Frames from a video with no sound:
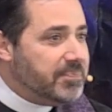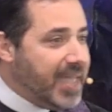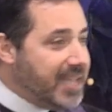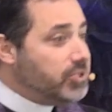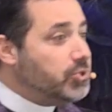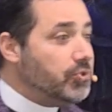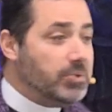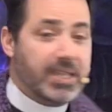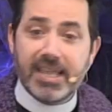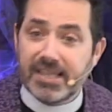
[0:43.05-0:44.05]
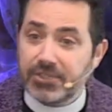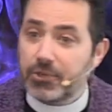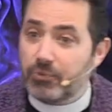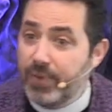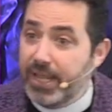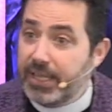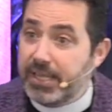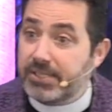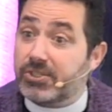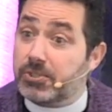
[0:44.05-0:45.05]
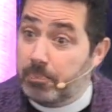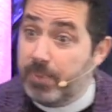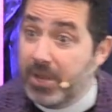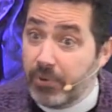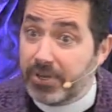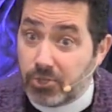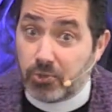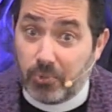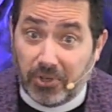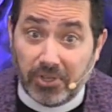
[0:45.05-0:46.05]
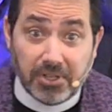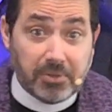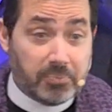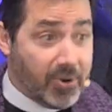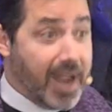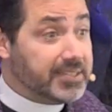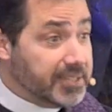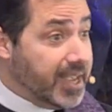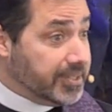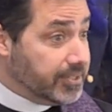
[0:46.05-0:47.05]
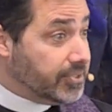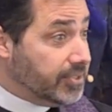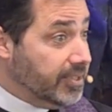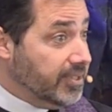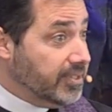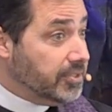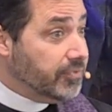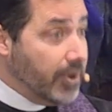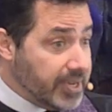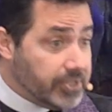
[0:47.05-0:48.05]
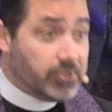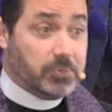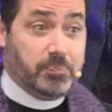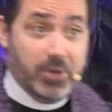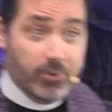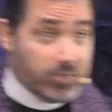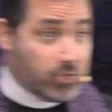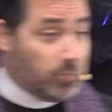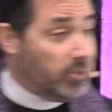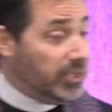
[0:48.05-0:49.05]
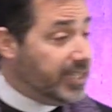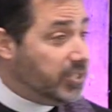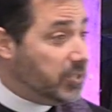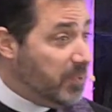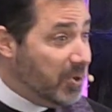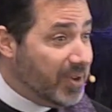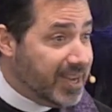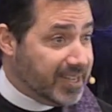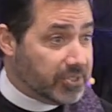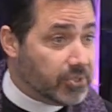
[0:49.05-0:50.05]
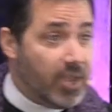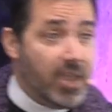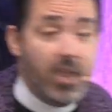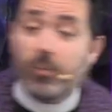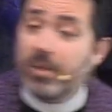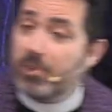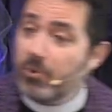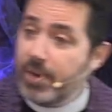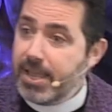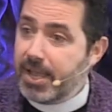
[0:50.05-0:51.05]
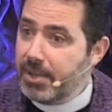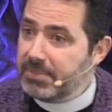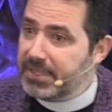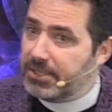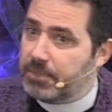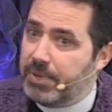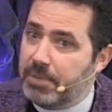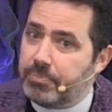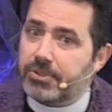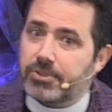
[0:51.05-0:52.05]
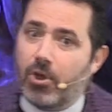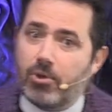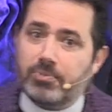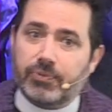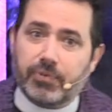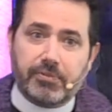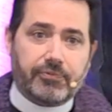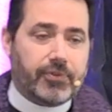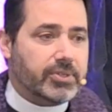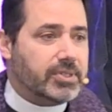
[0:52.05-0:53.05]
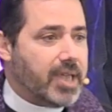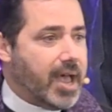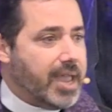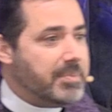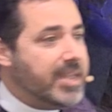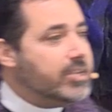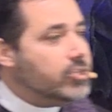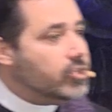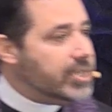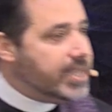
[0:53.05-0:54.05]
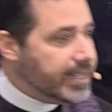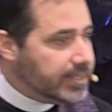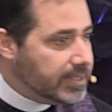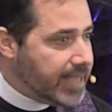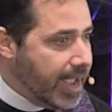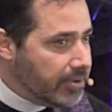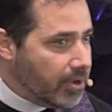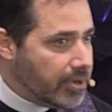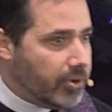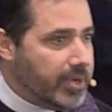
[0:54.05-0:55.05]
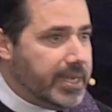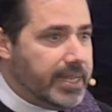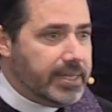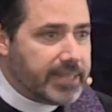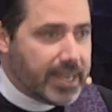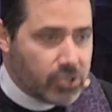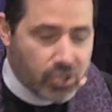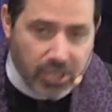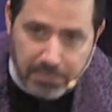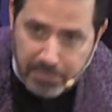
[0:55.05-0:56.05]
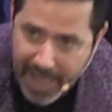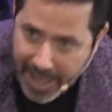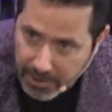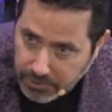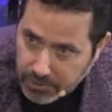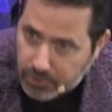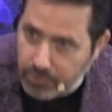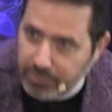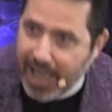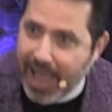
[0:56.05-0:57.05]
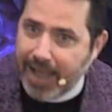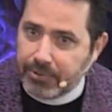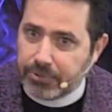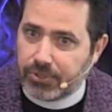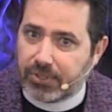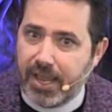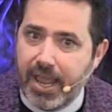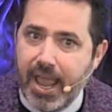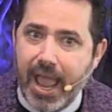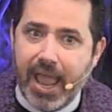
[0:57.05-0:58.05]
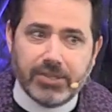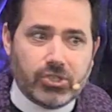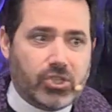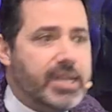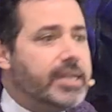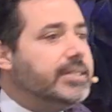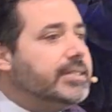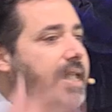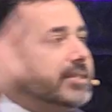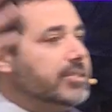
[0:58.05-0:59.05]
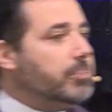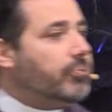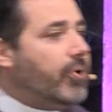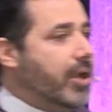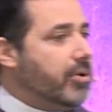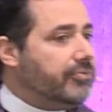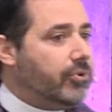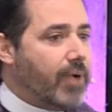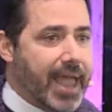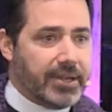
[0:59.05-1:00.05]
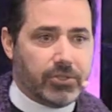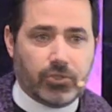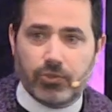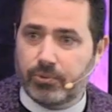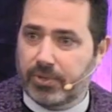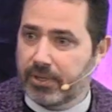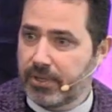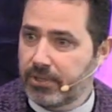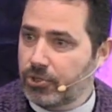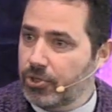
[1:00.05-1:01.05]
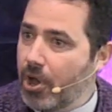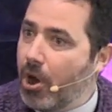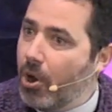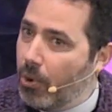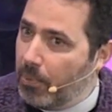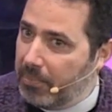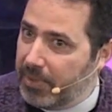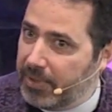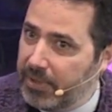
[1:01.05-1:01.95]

And it truly is a really spiritual process. It's a very spiritual experience. When Marie comes into people's homes for the first time, she gets down on her knees and she bows to the house and she extends a prayer of gratitude to the home.